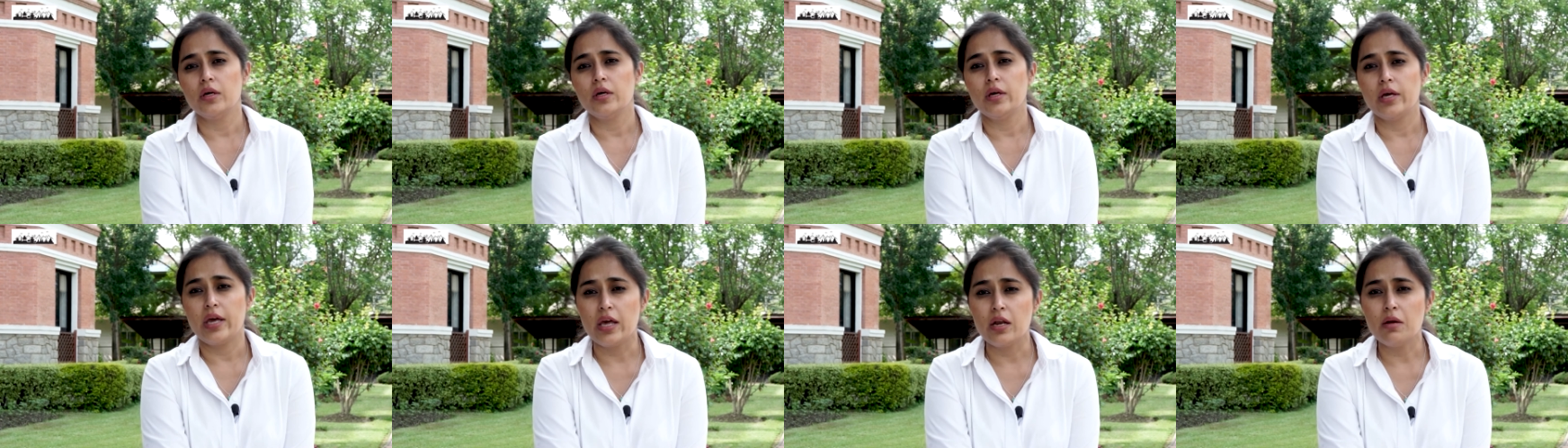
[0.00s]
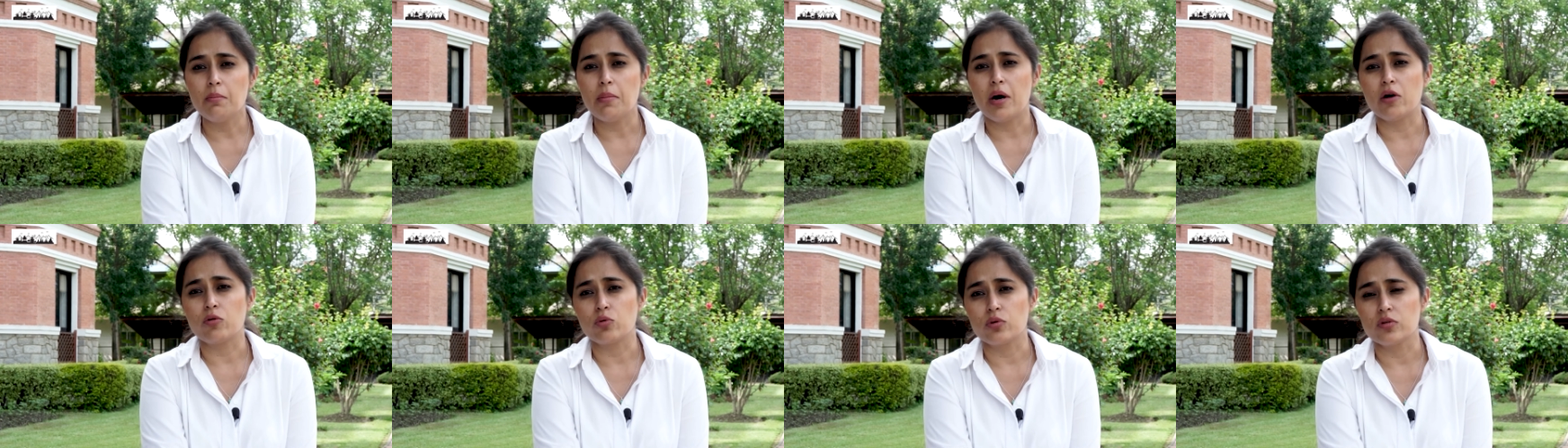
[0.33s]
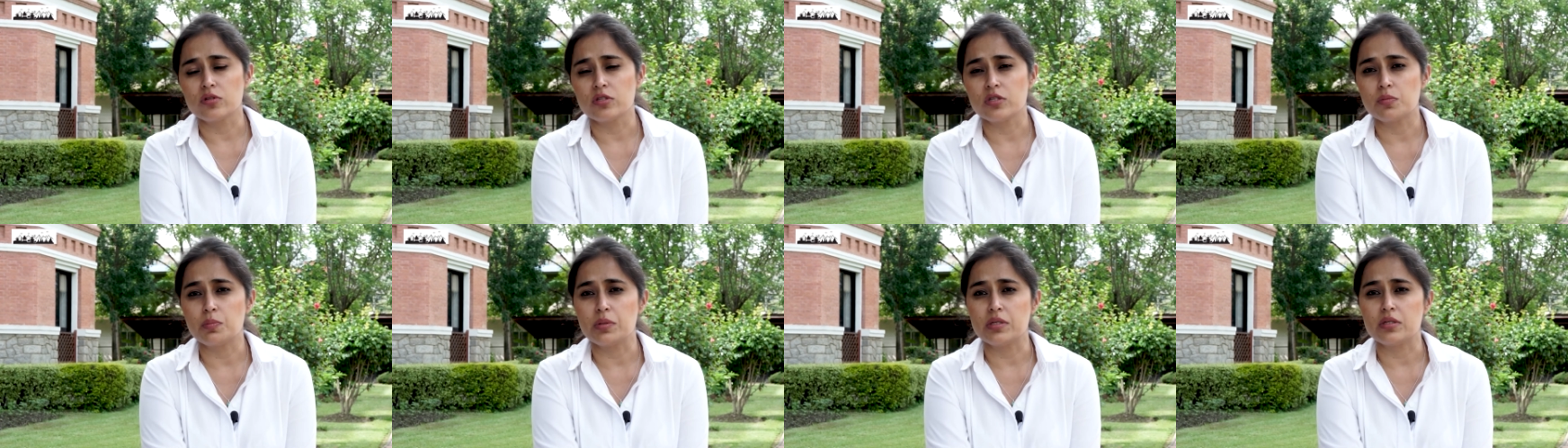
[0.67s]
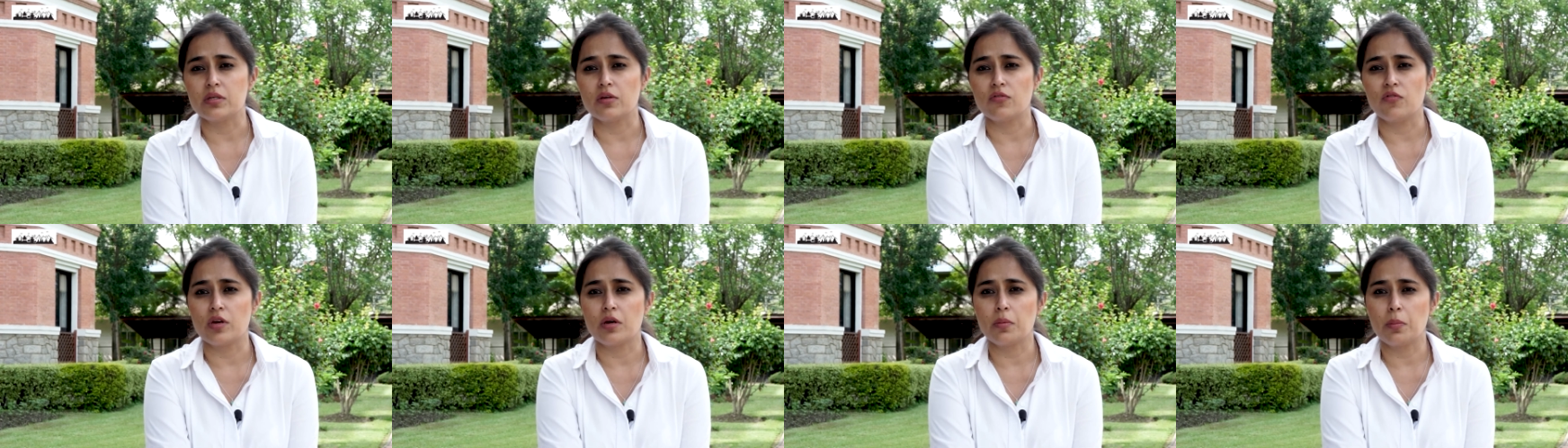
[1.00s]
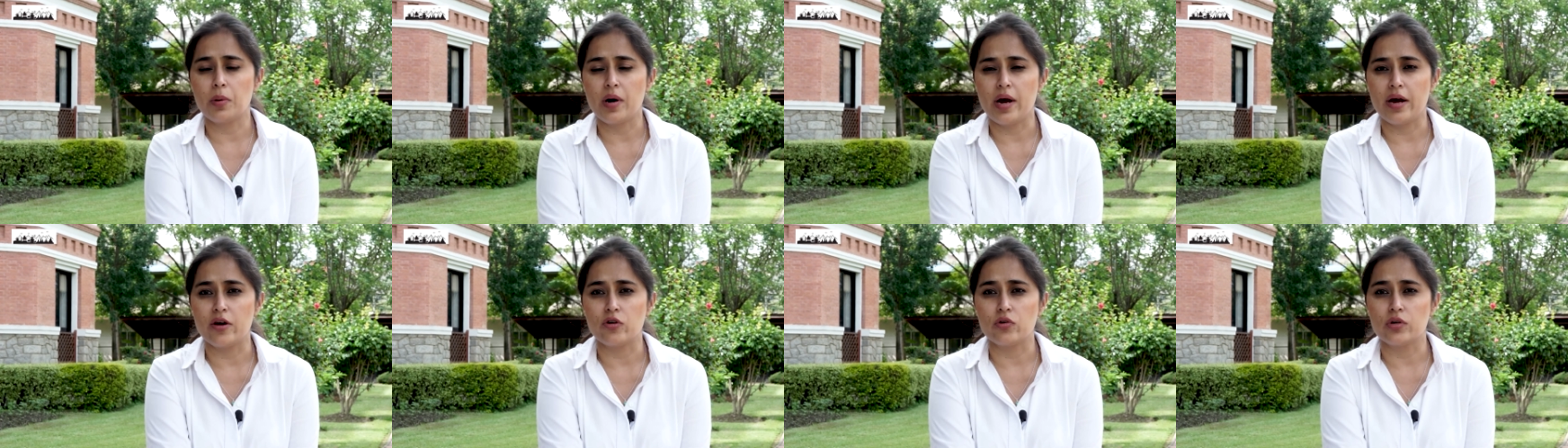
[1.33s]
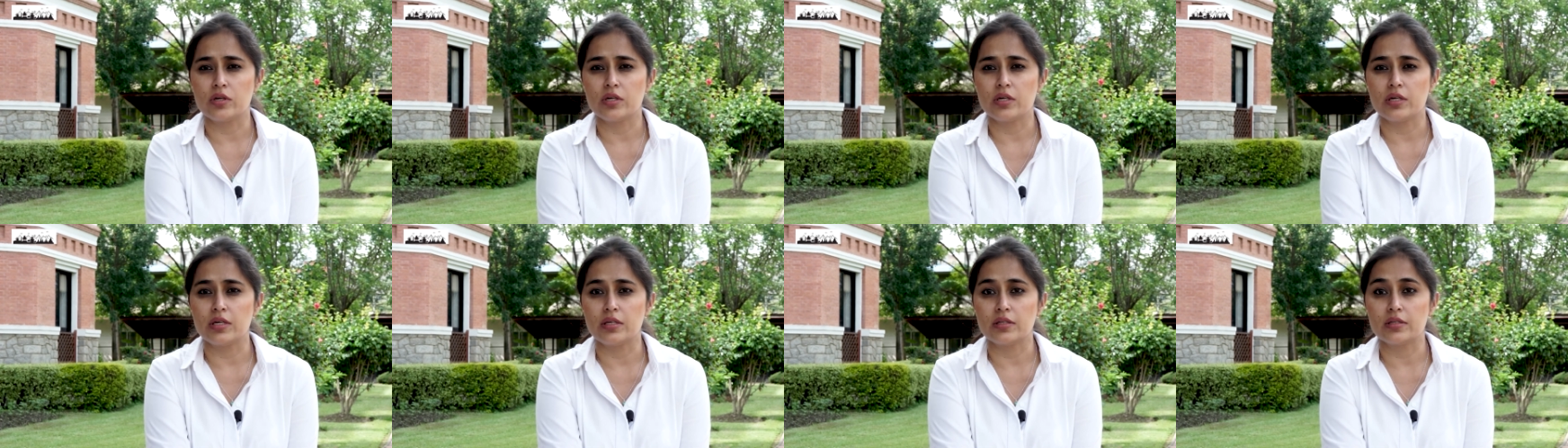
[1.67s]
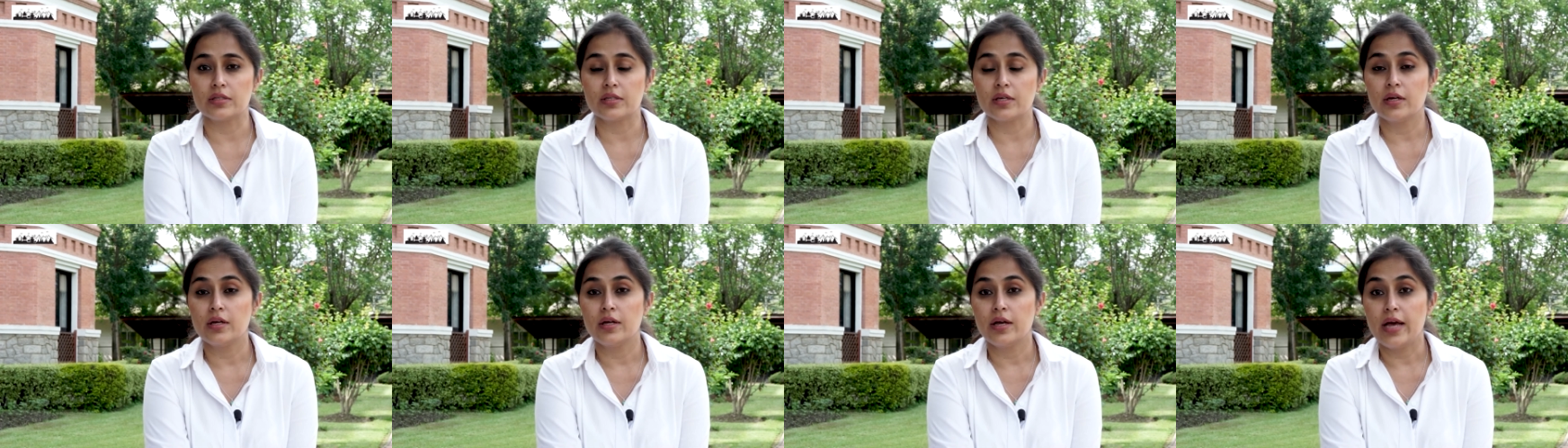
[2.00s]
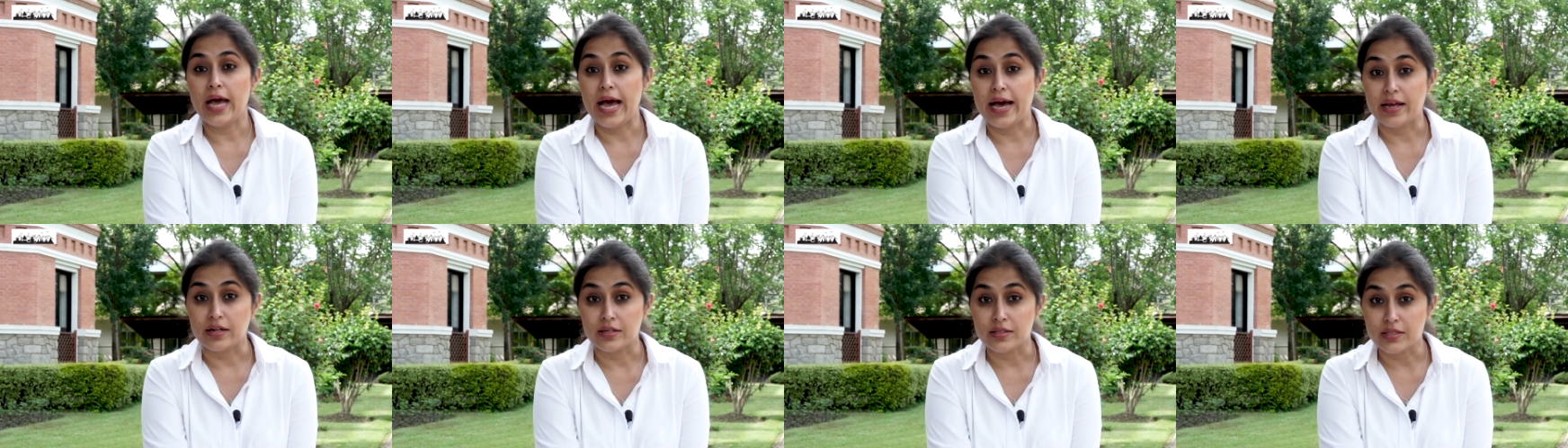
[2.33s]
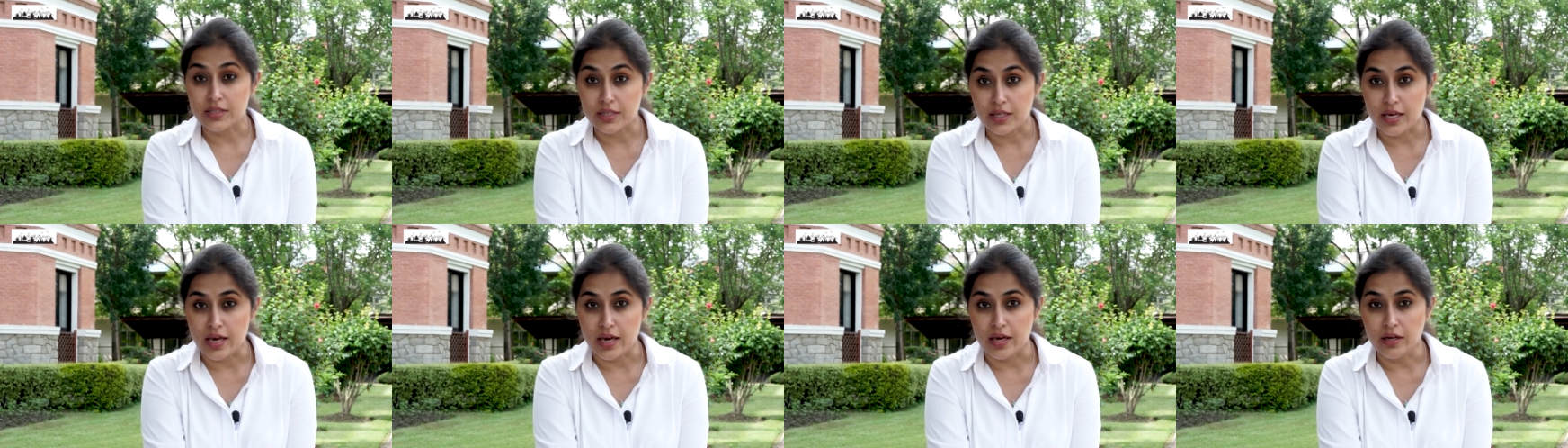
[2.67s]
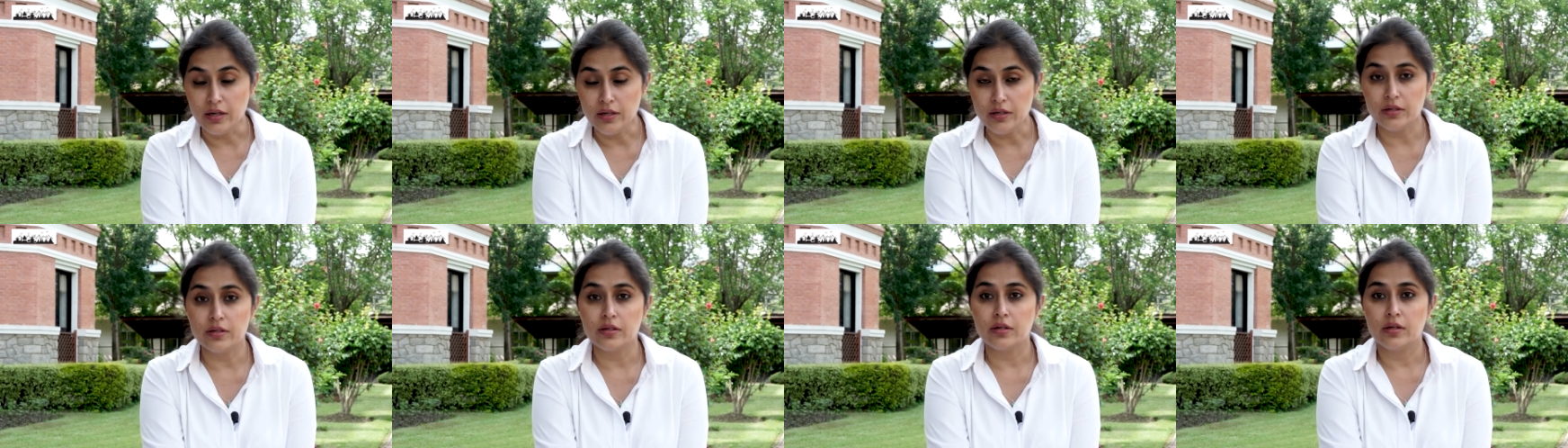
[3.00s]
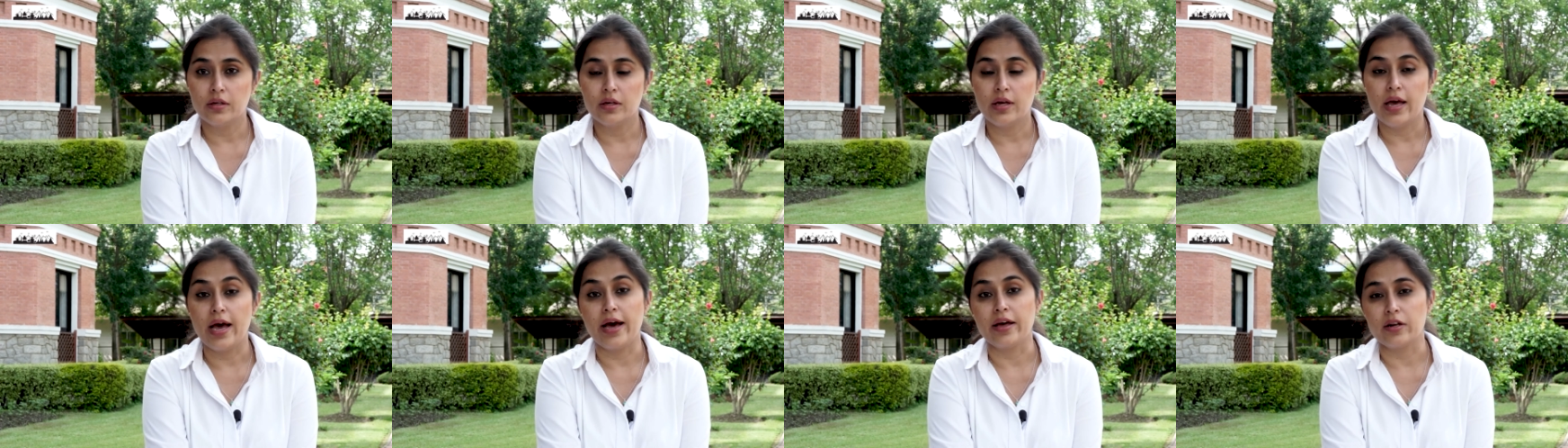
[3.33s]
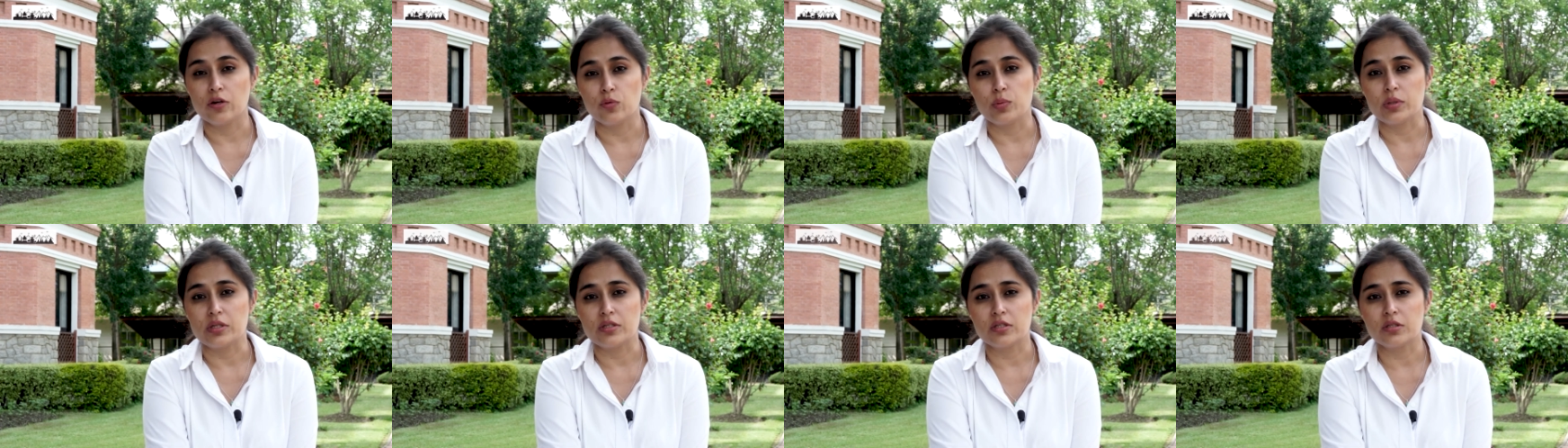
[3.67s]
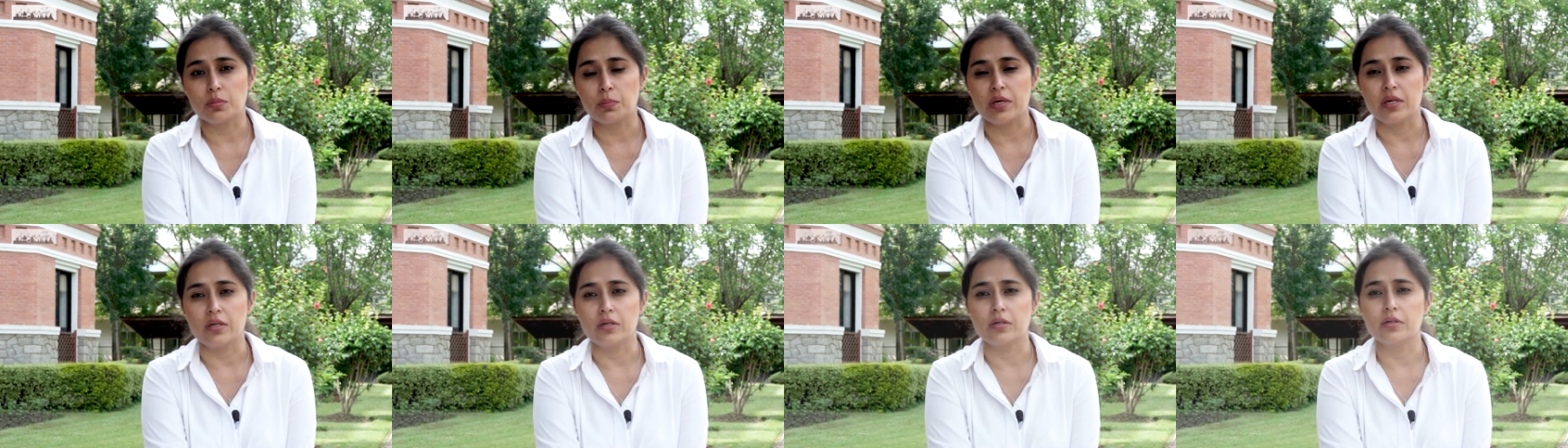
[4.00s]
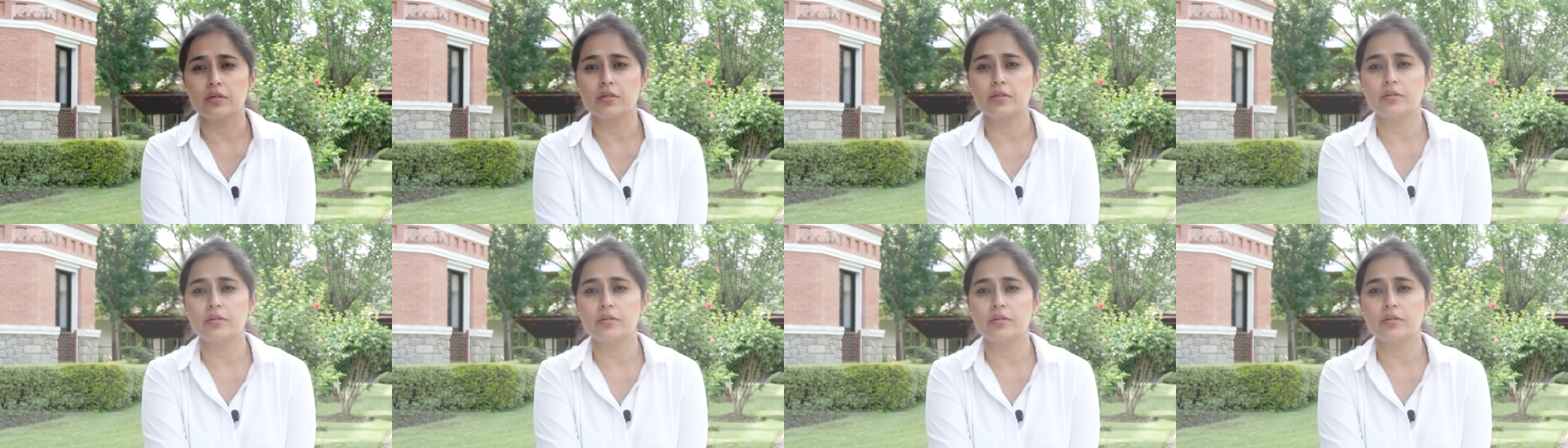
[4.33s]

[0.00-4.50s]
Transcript: in mountain specific priorities at scale and with speed.